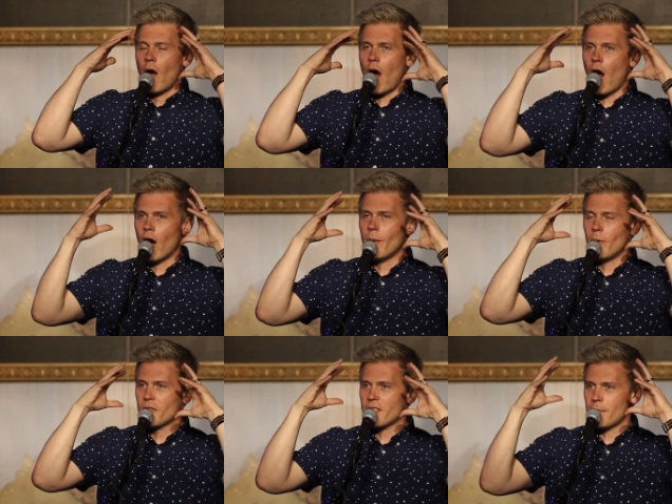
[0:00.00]

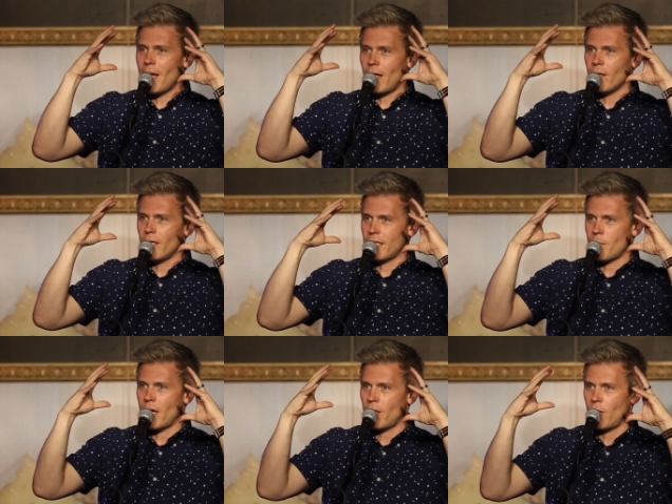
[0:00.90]
horrible smell hits
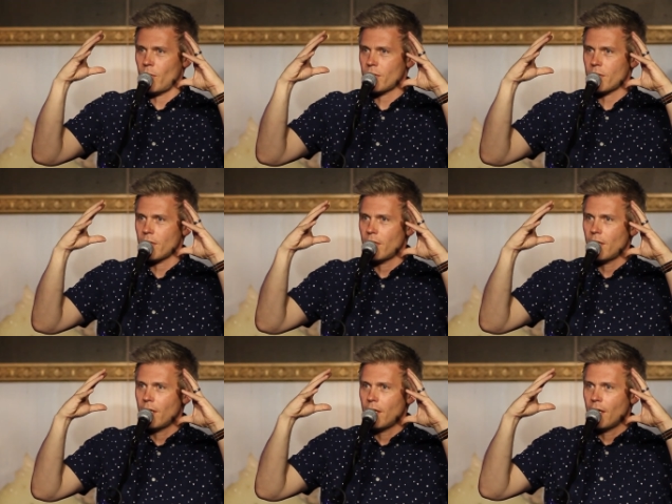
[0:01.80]
my nose.
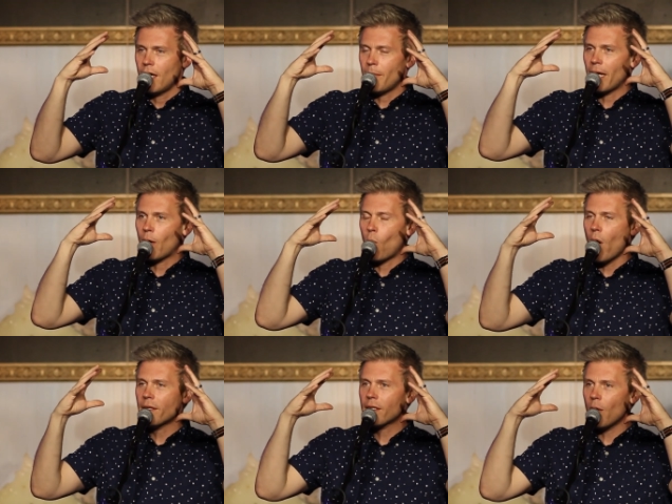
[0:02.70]
I'm like,
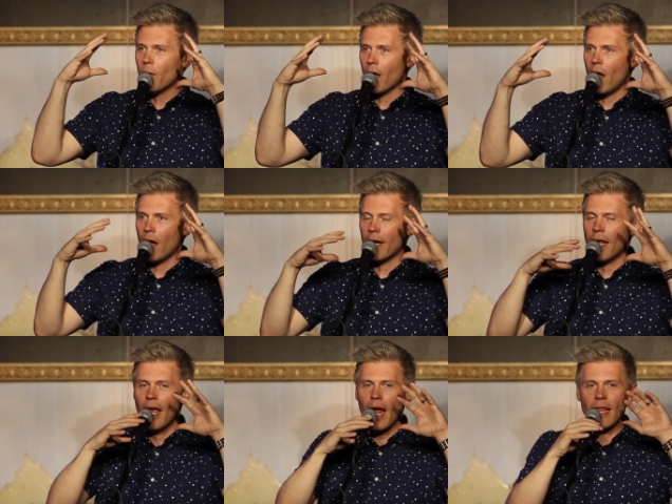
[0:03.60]
what's going on?
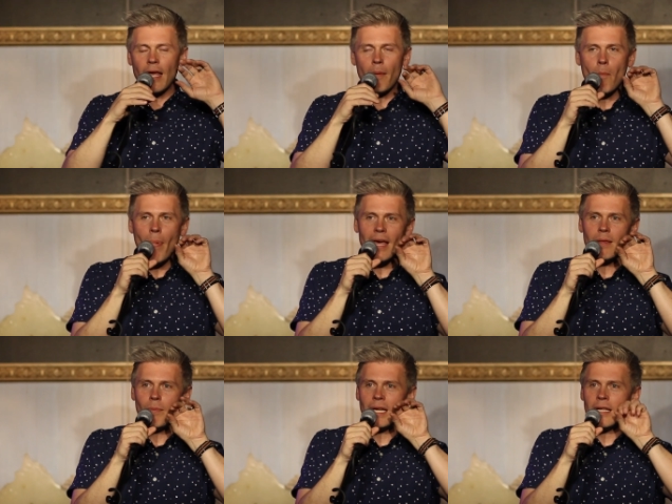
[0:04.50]
And then
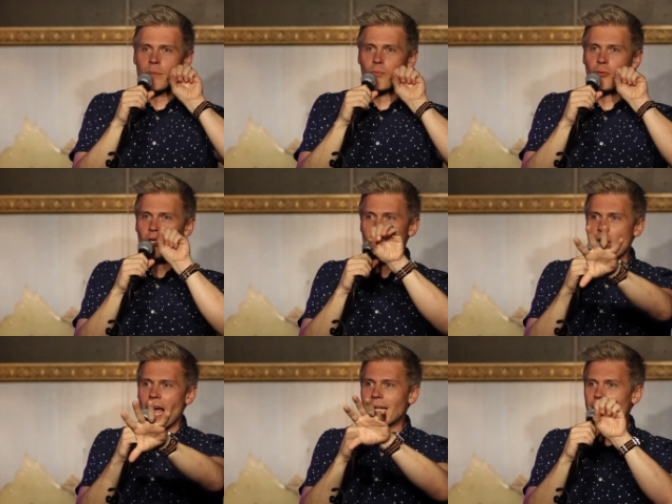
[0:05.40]
Beth begins
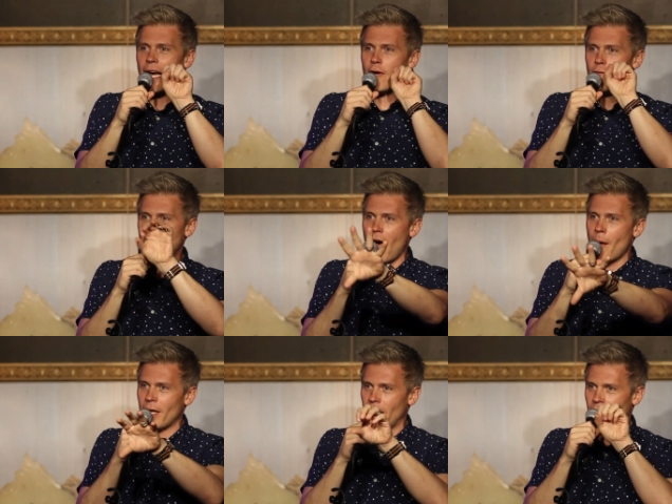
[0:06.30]
projectile
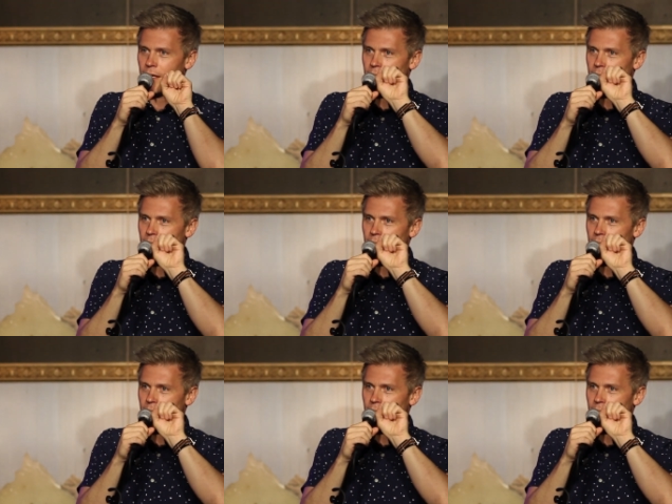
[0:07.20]
vomiting.